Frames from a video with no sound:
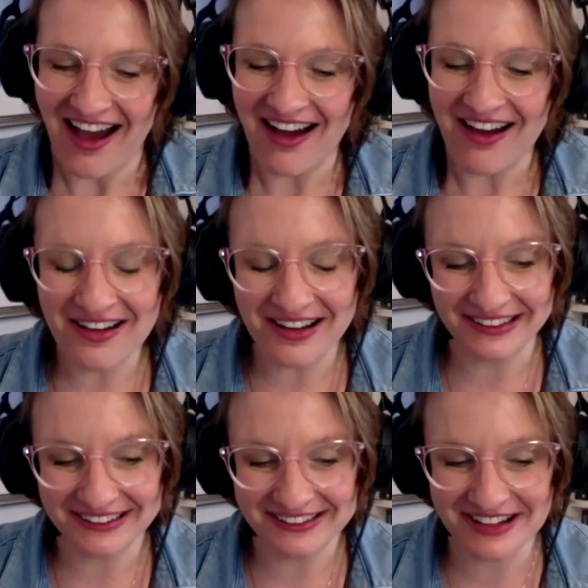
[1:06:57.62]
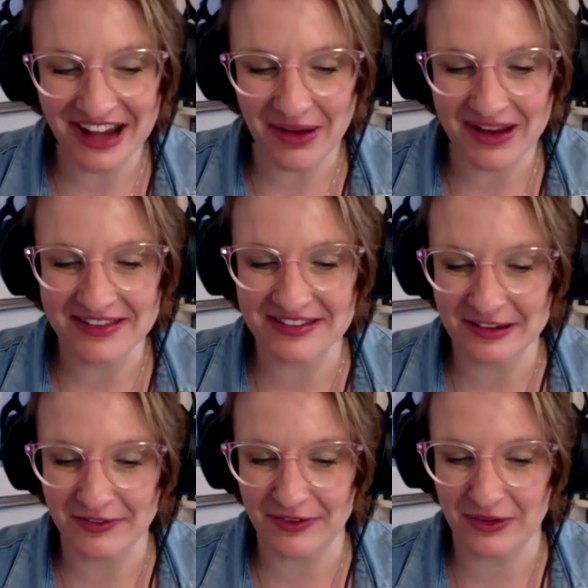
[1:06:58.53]
Oh, it's a
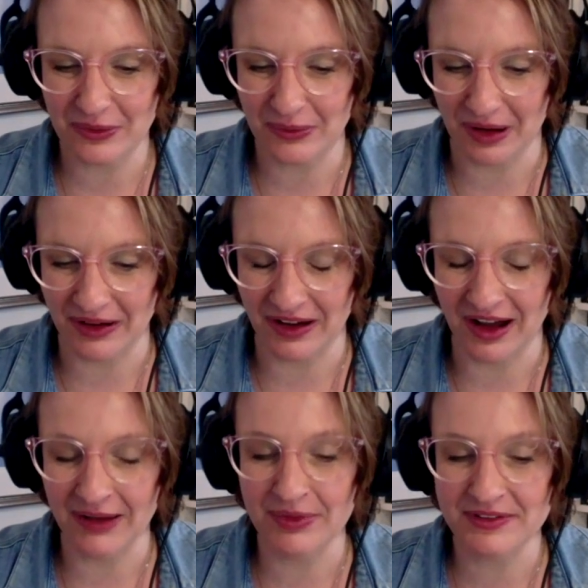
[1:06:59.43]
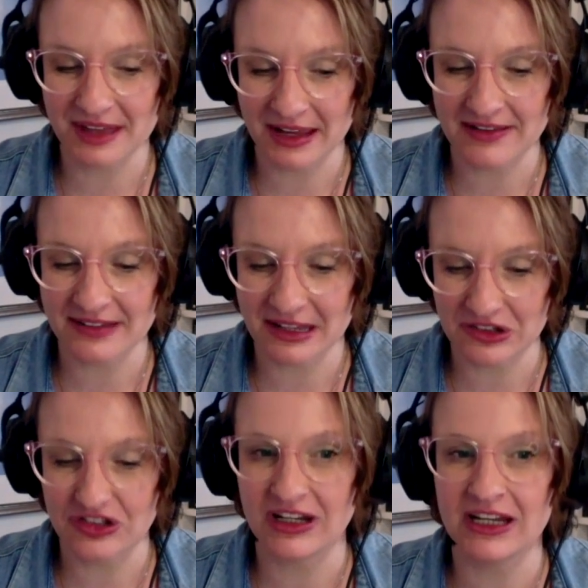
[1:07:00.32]
difficult one. I would say
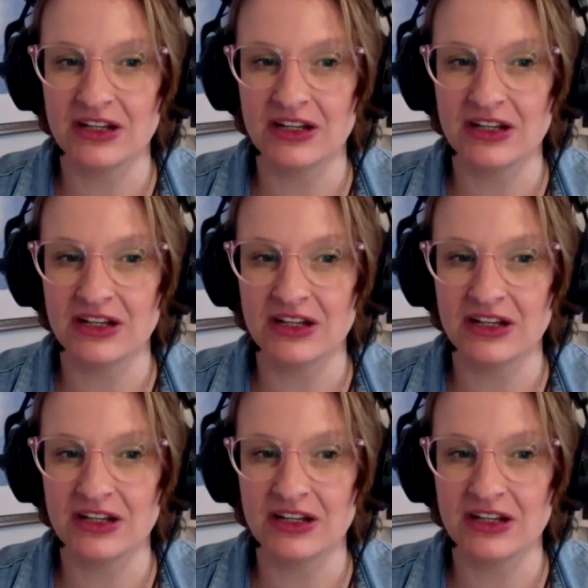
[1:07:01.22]
essentially